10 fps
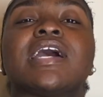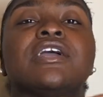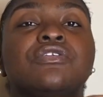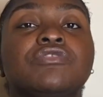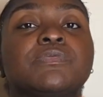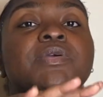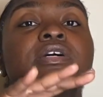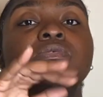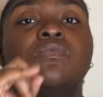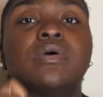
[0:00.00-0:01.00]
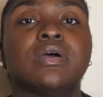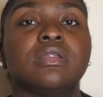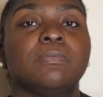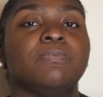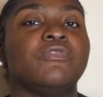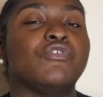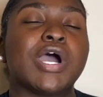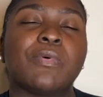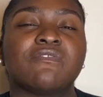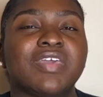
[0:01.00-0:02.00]
I can do this because one, before
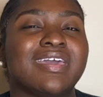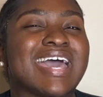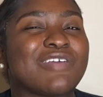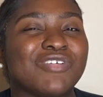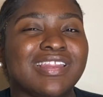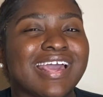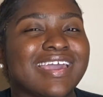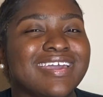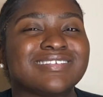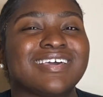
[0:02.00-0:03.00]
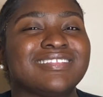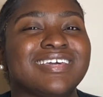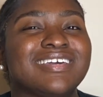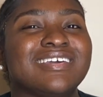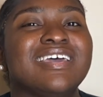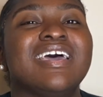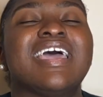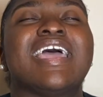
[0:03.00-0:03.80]
I went vegan, I didn't really like eggs like that.